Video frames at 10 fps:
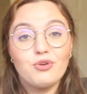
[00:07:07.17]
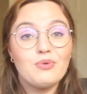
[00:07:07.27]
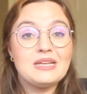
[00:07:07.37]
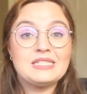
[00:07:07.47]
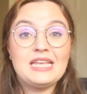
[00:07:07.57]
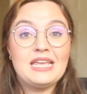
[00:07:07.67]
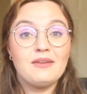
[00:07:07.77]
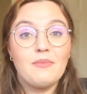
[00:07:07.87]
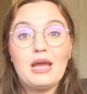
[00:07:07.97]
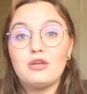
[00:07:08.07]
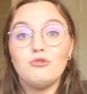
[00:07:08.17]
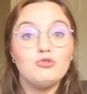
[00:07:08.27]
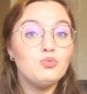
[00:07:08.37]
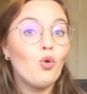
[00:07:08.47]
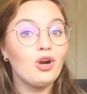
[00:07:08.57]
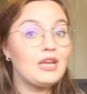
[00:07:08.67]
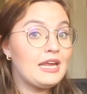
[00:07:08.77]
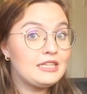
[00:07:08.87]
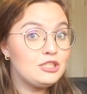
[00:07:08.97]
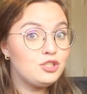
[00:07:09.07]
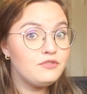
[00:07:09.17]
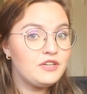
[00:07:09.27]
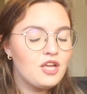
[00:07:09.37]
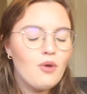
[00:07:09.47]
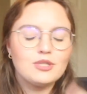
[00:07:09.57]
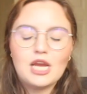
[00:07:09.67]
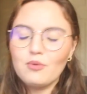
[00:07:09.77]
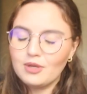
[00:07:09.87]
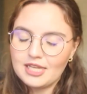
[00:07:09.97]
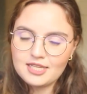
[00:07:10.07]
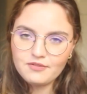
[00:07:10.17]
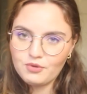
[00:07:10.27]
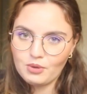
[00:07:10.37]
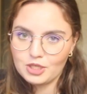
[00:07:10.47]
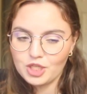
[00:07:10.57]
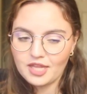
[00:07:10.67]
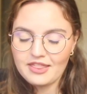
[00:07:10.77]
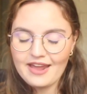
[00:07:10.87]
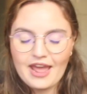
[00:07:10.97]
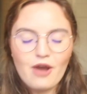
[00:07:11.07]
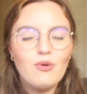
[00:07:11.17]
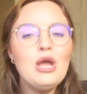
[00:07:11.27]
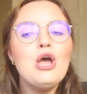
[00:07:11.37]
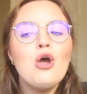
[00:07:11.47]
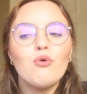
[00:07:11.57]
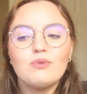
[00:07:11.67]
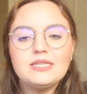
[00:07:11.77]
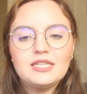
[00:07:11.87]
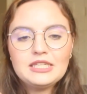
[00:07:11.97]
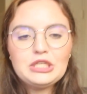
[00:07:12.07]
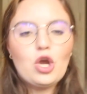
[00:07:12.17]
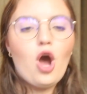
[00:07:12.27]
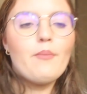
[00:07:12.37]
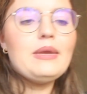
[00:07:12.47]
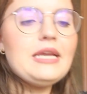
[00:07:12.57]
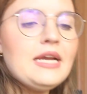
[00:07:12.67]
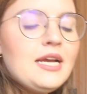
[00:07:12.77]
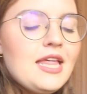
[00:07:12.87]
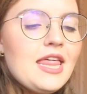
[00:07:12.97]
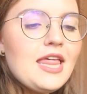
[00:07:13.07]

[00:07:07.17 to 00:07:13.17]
who is in my Who's More Likely To video, which I will link if you wanna check that out, recently got me